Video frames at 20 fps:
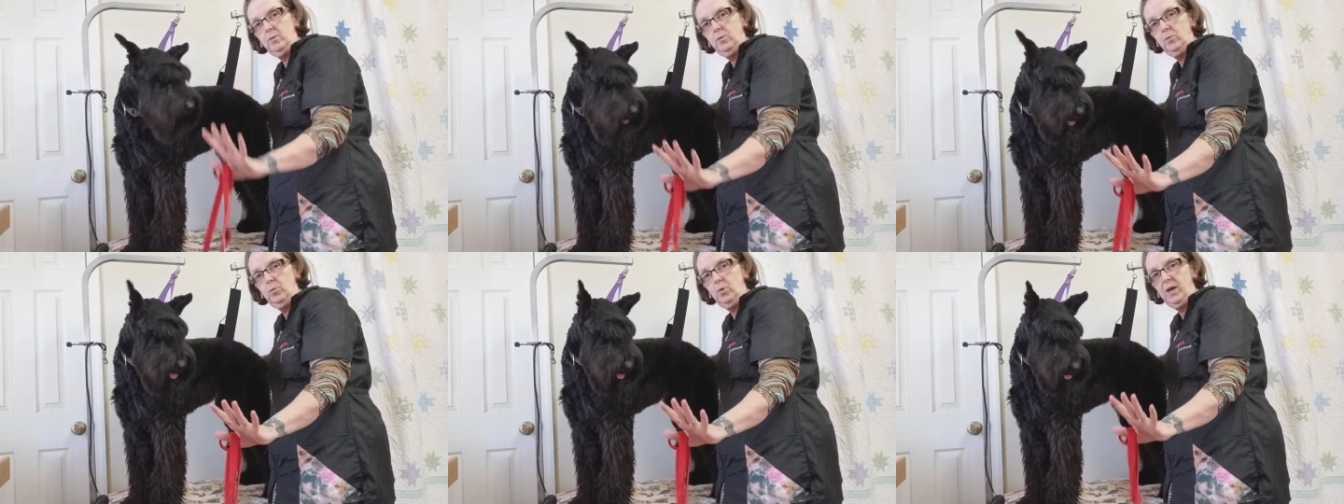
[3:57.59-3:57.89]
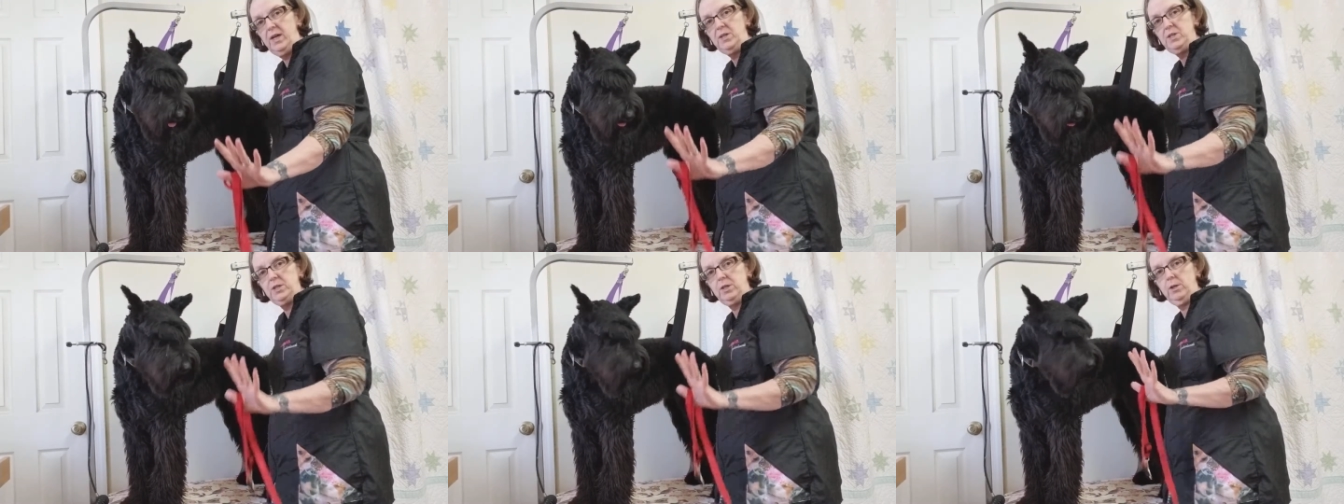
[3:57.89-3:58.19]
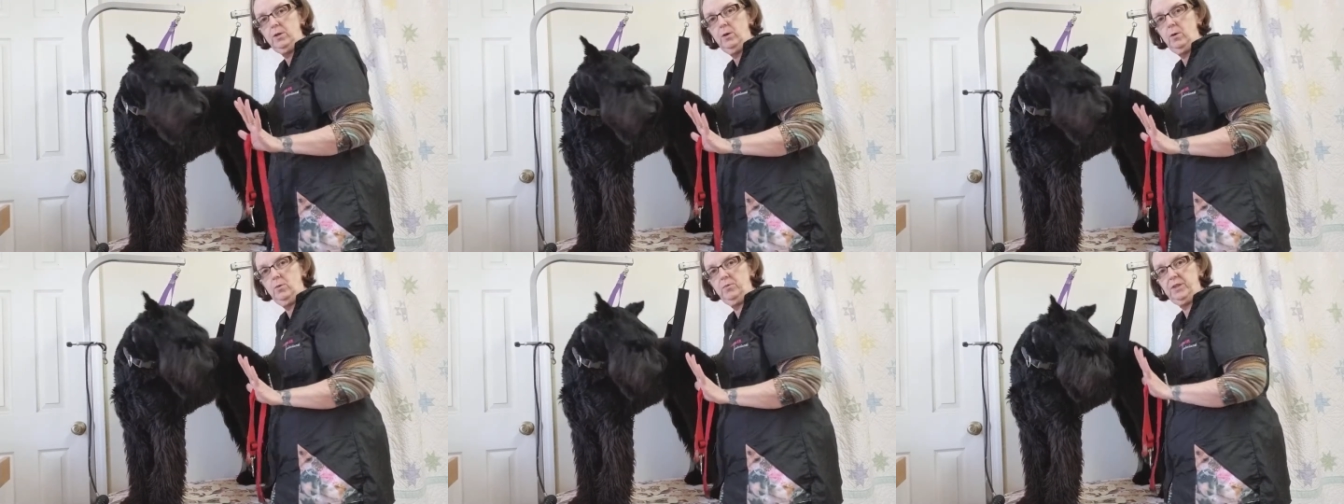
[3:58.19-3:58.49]
way to
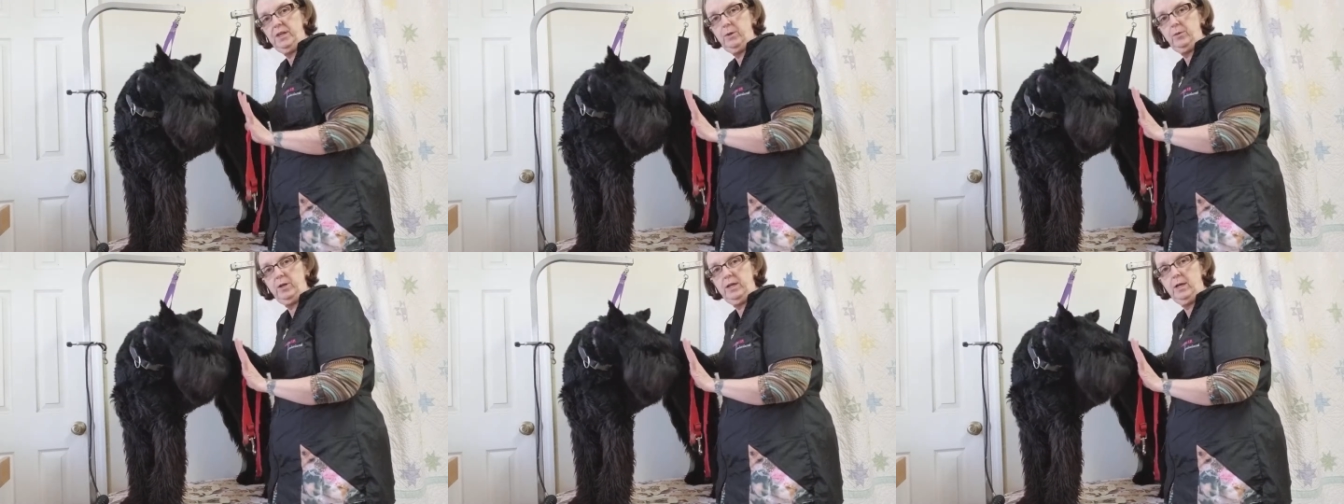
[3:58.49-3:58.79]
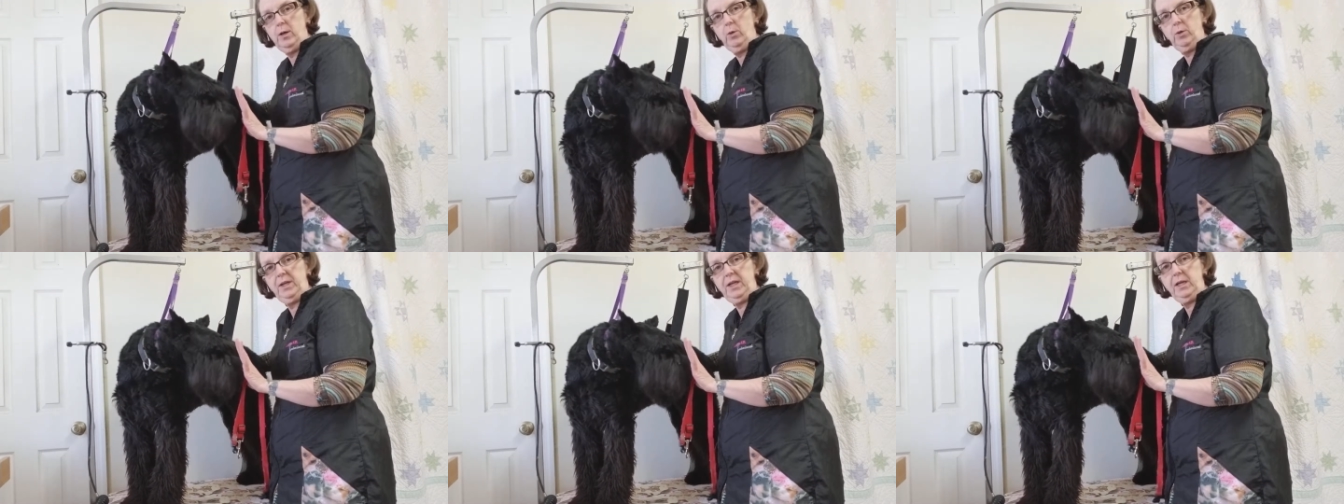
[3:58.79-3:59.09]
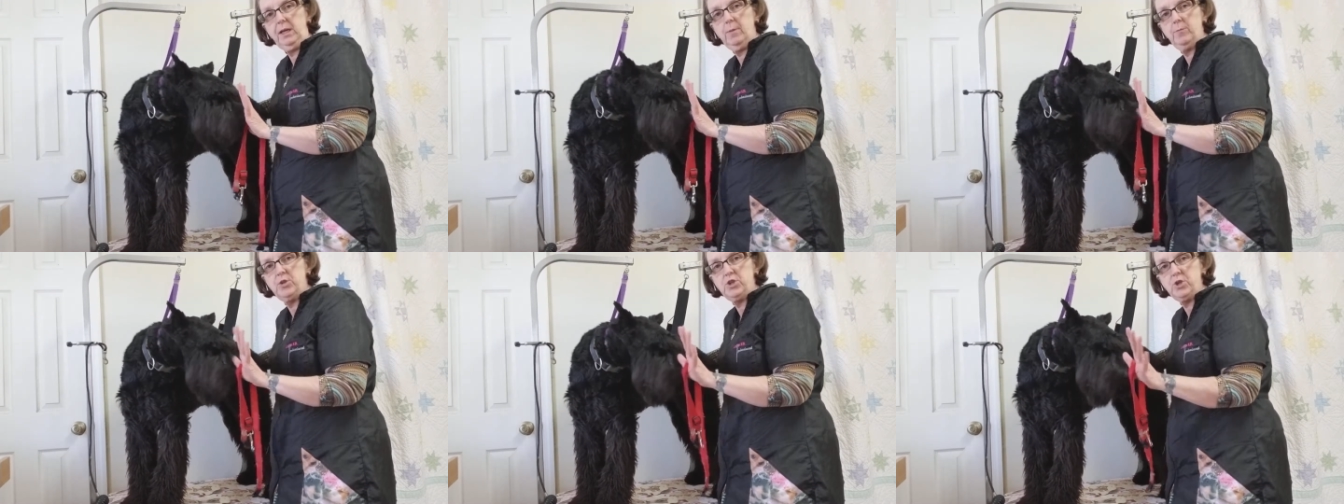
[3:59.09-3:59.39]
go. They can only
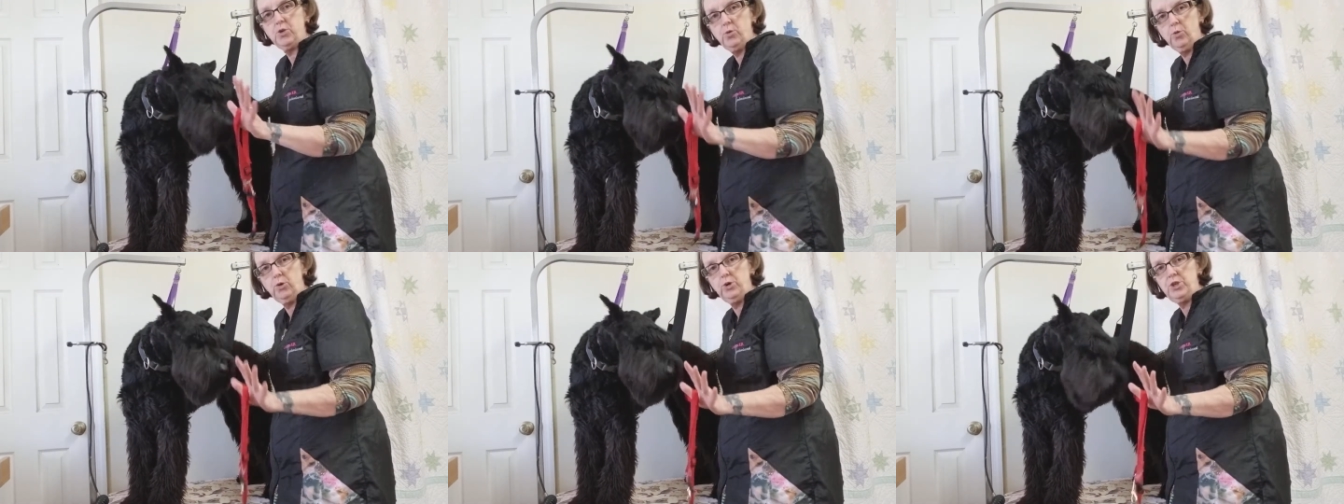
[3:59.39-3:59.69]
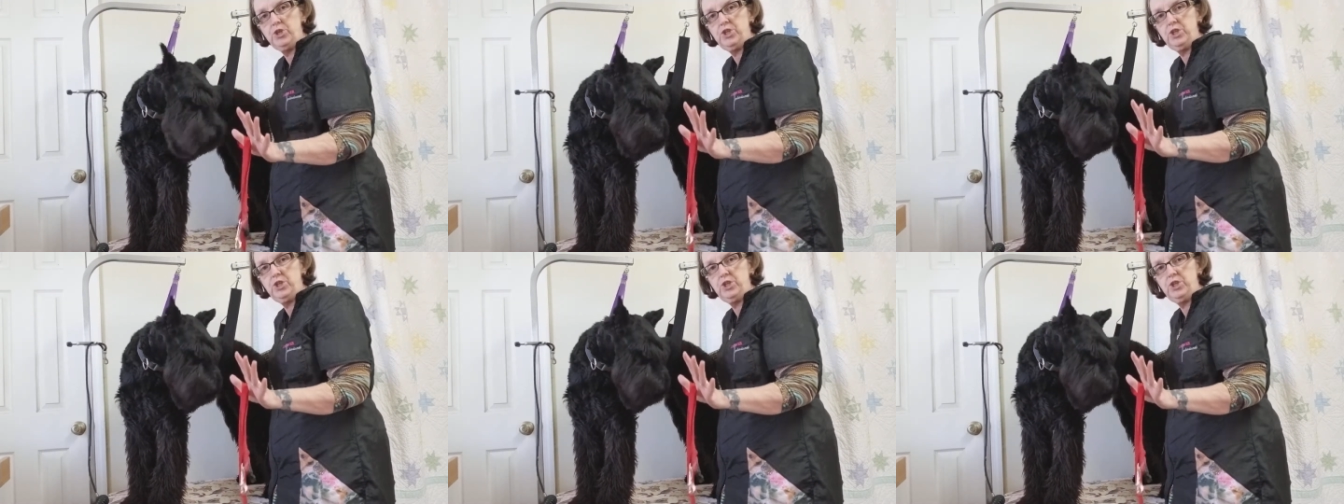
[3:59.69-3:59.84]
come towards